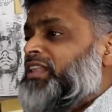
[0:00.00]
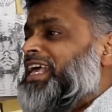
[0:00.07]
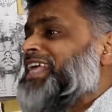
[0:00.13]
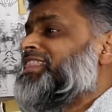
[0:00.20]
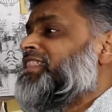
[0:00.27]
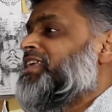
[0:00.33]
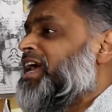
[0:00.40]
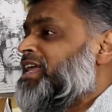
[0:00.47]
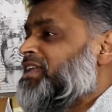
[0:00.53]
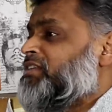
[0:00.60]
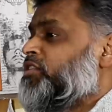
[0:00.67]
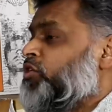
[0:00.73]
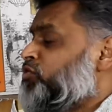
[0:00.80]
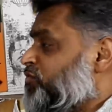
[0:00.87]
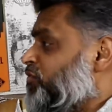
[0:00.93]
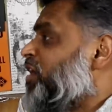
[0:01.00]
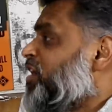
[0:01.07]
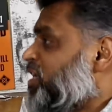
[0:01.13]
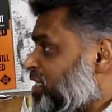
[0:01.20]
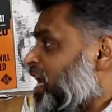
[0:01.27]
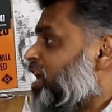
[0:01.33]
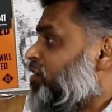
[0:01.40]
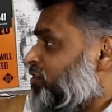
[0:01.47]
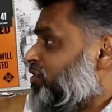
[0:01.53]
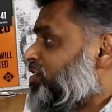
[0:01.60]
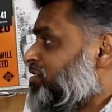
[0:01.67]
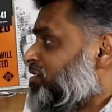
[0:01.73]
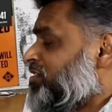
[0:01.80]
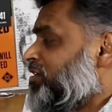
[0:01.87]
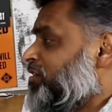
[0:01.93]
And in the end, those very
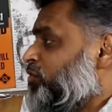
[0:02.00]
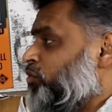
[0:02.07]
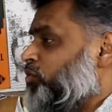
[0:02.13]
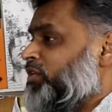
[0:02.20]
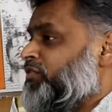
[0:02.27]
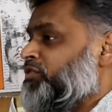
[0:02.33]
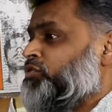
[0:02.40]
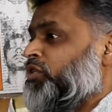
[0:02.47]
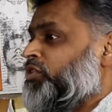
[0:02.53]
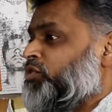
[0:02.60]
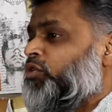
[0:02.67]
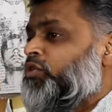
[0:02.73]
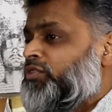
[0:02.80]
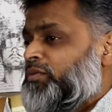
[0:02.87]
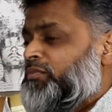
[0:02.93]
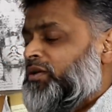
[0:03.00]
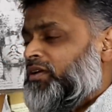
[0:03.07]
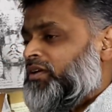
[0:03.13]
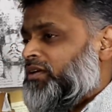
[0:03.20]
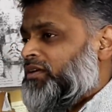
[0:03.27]
terrorists, whatever you want to call them,